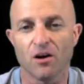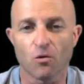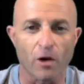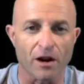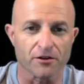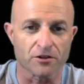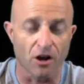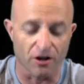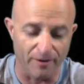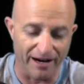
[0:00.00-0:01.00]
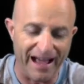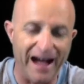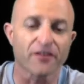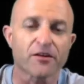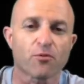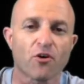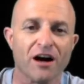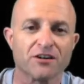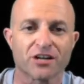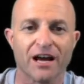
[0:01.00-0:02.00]
where they're talking about how the
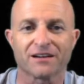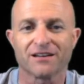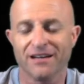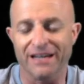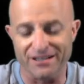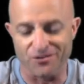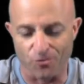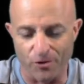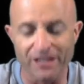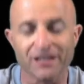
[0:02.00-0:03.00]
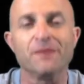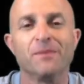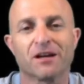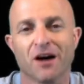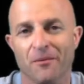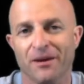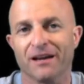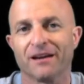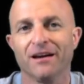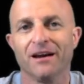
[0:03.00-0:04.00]
project is really
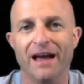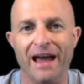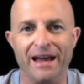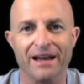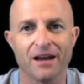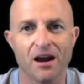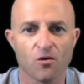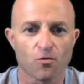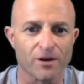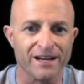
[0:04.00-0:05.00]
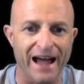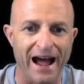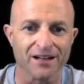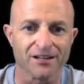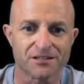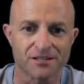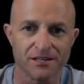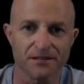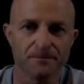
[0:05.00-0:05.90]
becoming a reality.